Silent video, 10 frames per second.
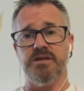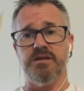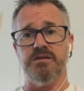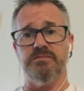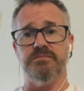
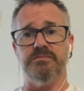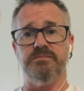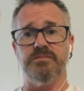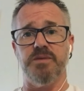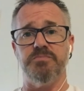
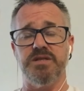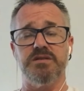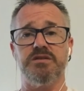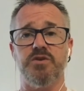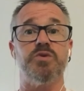um, a
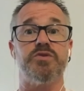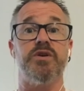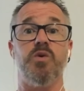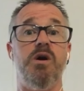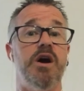business that was
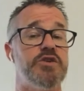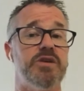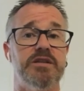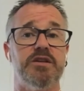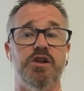required, you
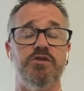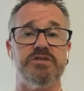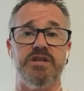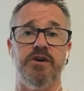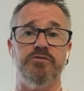had to
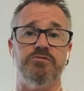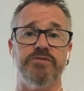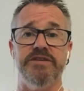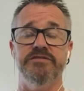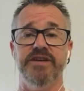close down or
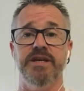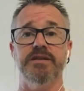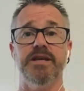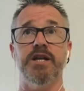reinvent.